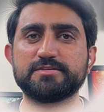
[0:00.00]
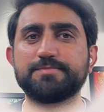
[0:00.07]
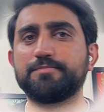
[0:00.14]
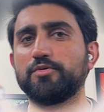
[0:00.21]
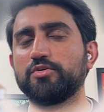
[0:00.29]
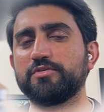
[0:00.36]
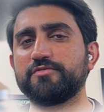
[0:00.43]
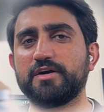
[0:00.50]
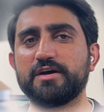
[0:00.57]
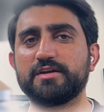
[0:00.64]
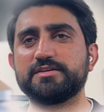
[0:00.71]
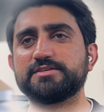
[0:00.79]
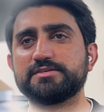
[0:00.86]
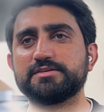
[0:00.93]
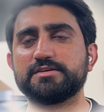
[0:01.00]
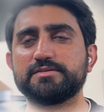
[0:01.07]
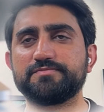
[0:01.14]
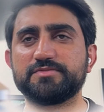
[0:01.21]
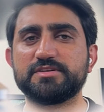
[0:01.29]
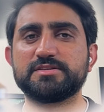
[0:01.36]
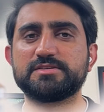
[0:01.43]
support for this
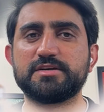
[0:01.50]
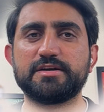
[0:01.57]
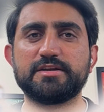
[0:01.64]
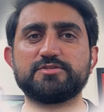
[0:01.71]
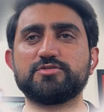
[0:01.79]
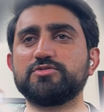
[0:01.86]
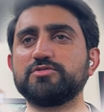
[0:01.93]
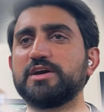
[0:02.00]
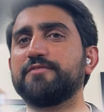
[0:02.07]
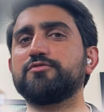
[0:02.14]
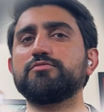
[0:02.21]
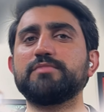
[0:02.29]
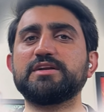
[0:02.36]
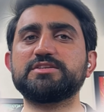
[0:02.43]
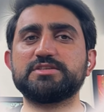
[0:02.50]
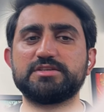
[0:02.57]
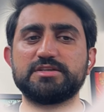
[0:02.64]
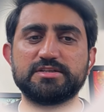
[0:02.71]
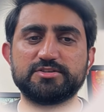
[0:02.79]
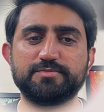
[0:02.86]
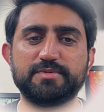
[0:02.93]
study. So you have to
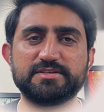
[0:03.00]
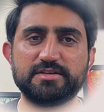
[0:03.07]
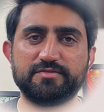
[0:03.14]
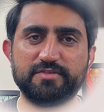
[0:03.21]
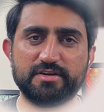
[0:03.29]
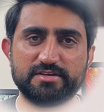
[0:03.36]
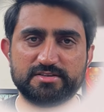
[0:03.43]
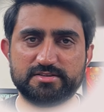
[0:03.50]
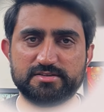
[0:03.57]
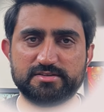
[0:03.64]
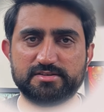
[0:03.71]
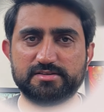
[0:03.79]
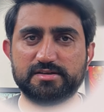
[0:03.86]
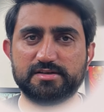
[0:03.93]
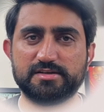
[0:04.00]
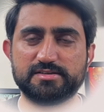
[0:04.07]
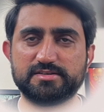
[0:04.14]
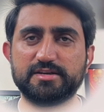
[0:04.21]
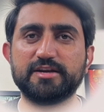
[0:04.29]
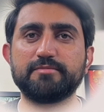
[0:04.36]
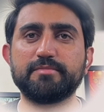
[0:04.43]
mention a specific
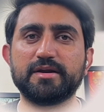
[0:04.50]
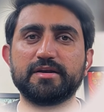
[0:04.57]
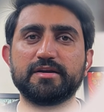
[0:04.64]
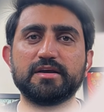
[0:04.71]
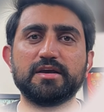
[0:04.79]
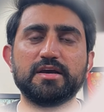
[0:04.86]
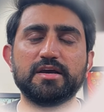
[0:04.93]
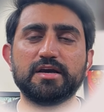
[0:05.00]
statement